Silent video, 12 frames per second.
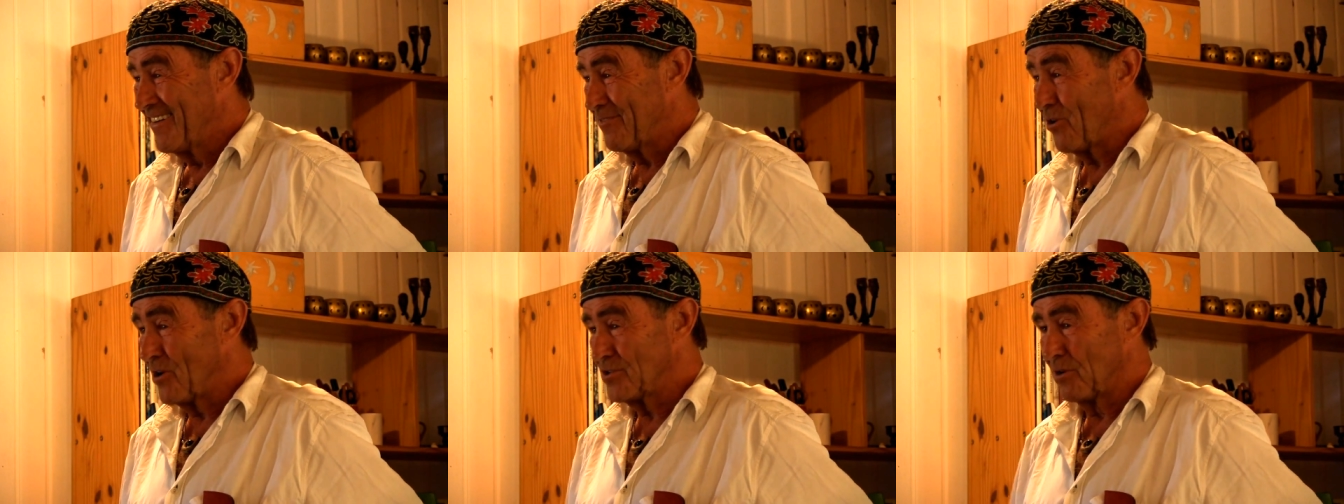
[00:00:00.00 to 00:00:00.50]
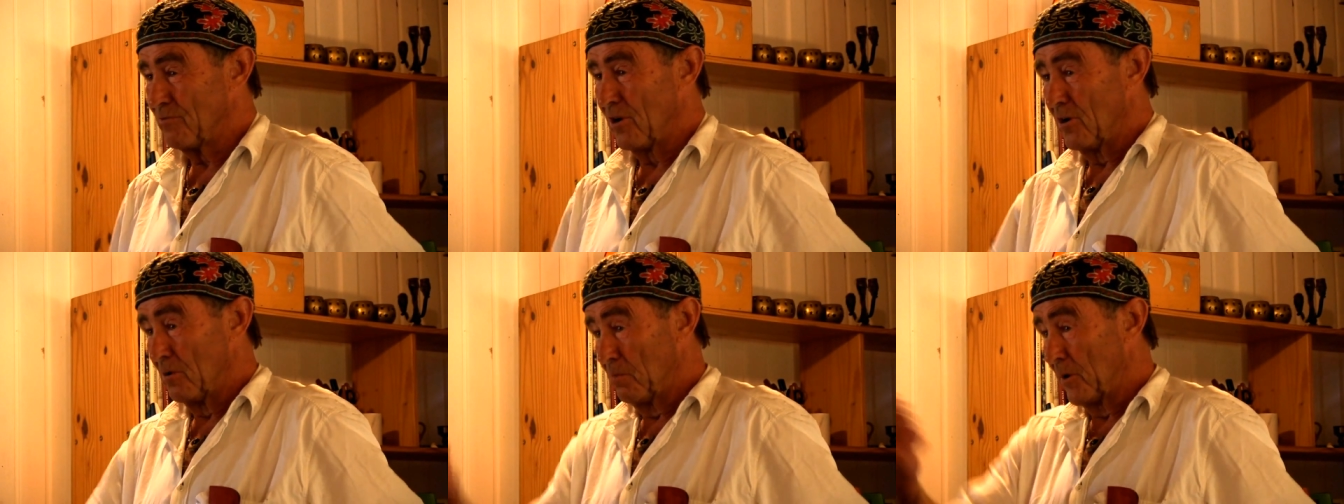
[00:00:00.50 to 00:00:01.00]
Of course, you
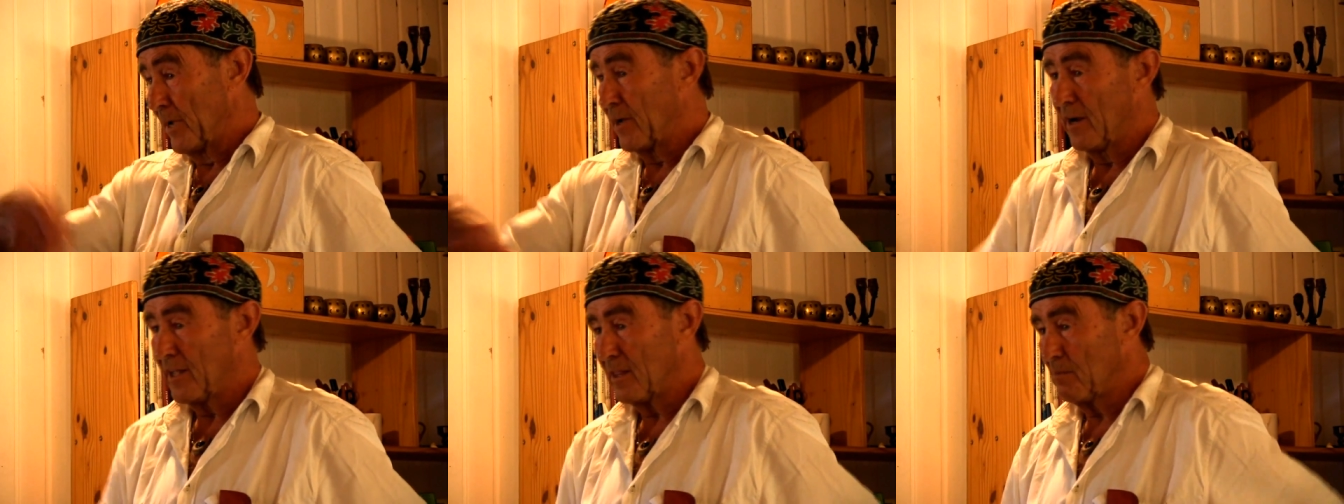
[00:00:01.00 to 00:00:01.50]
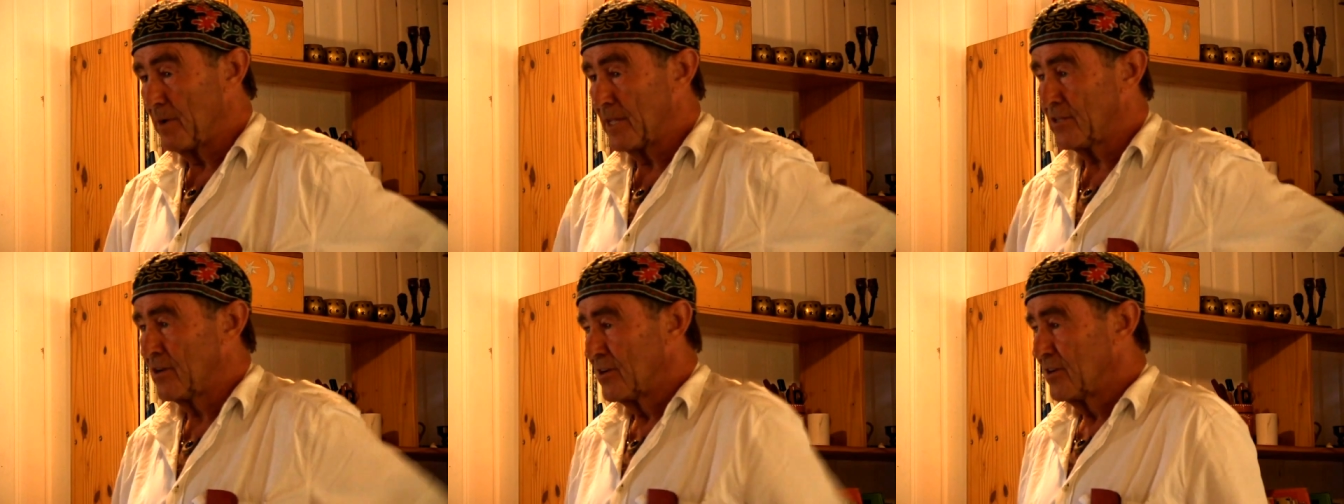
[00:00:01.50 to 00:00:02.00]
will bring a little
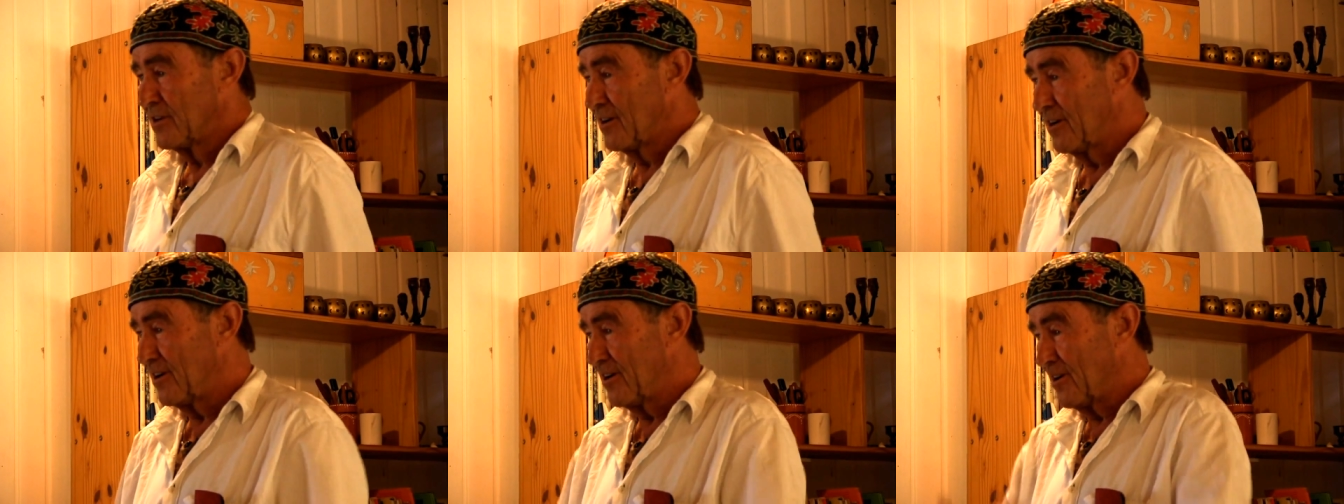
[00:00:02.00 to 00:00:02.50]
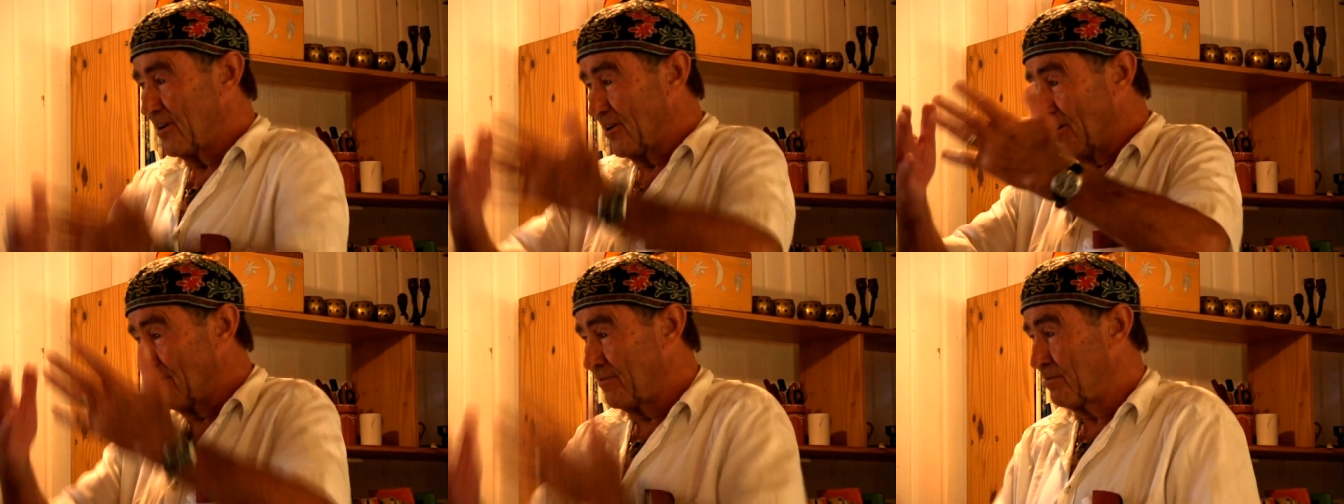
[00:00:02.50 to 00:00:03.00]
bit
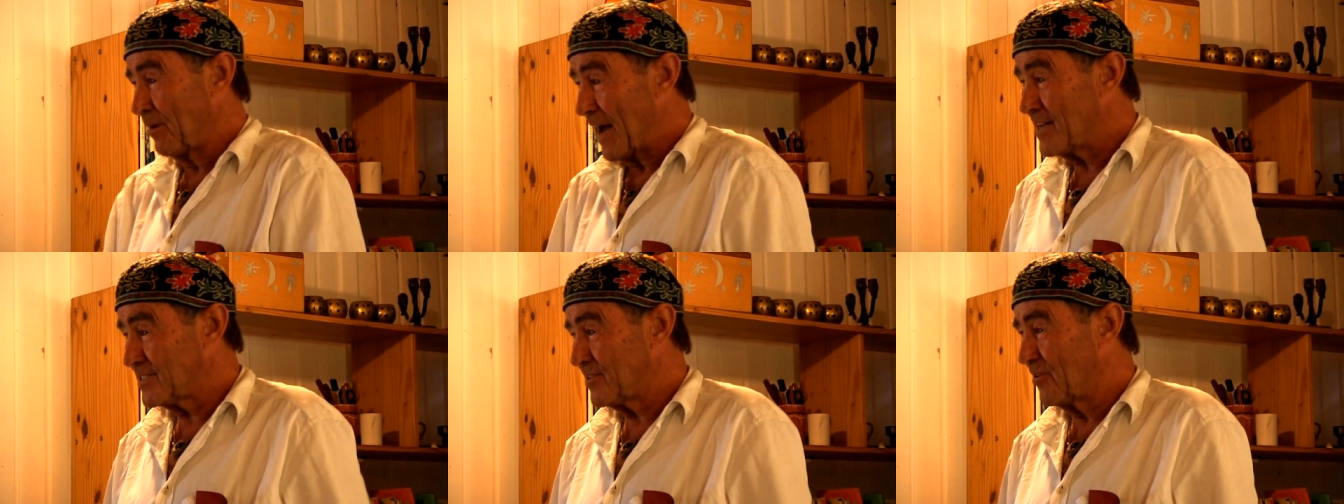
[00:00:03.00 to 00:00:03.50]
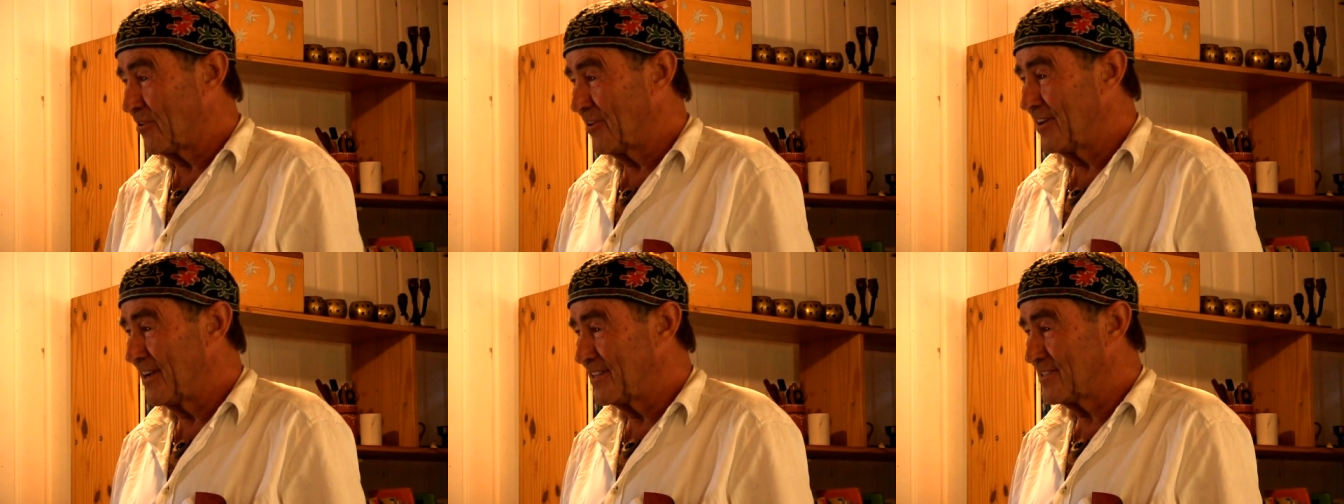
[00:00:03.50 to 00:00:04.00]
of plaster
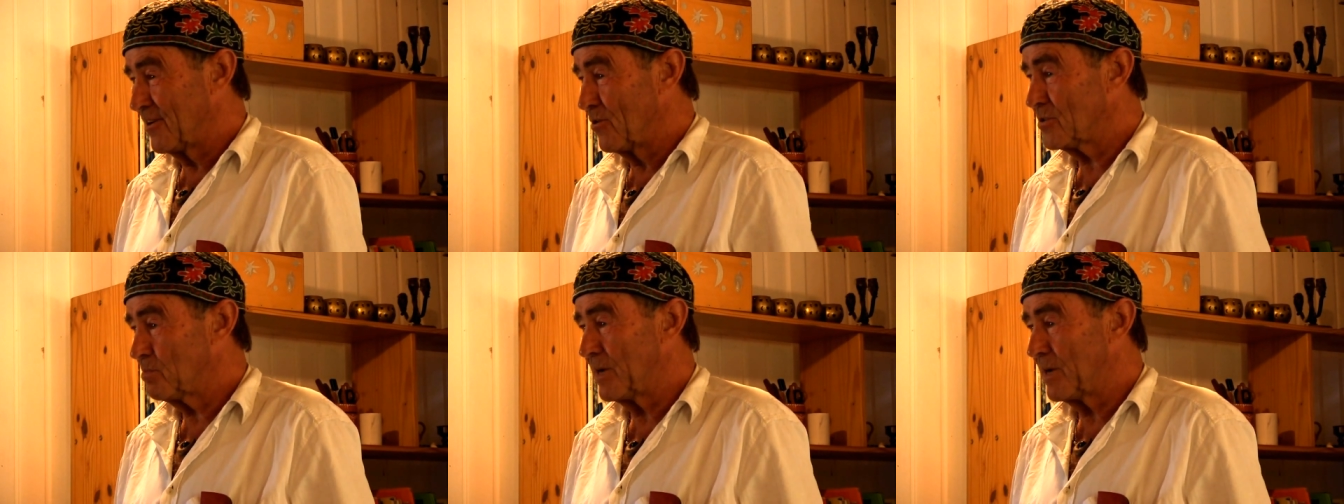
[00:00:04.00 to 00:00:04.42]
on it, looks